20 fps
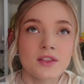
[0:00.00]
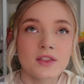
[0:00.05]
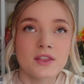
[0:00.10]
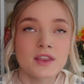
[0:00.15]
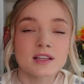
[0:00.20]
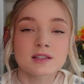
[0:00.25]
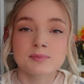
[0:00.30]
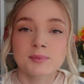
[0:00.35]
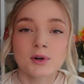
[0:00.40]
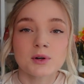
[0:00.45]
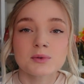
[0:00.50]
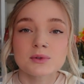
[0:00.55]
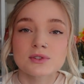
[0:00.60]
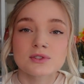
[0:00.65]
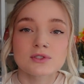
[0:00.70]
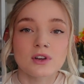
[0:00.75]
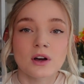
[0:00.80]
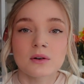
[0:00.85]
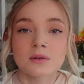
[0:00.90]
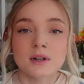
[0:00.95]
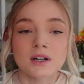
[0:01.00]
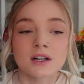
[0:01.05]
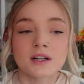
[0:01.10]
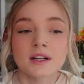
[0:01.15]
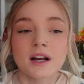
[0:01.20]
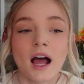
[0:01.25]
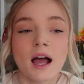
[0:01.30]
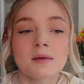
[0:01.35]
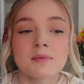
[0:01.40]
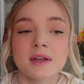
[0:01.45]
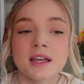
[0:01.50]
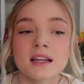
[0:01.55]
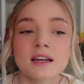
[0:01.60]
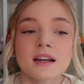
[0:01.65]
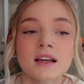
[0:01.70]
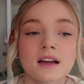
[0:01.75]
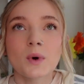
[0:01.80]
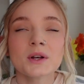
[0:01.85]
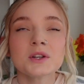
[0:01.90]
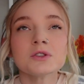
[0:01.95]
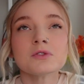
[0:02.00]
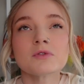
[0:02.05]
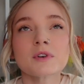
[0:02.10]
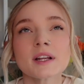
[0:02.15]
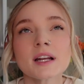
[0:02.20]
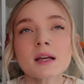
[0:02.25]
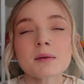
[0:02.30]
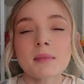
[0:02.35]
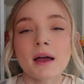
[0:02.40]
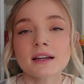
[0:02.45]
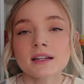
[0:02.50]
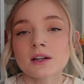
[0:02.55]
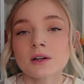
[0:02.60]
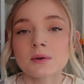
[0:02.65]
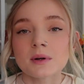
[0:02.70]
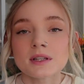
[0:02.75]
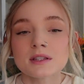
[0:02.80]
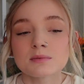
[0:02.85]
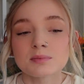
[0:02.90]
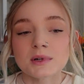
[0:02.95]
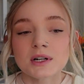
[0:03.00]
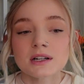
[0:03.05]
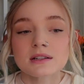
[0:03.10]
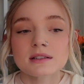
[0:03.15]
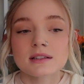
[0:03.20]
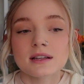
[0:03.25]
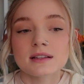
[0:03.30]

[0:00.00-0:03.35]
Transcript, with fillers: This book was so good. I mean, when you're reading Meghan Quinn's books,